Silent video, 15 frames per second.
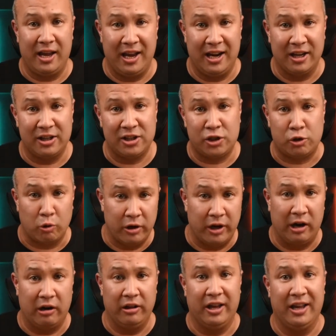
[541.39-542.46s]
an
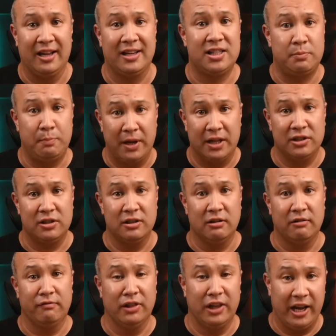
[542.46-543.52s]
extraordinarily
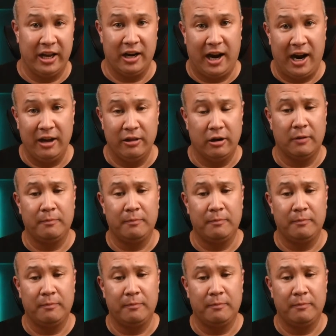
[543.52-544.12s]
expensive light either.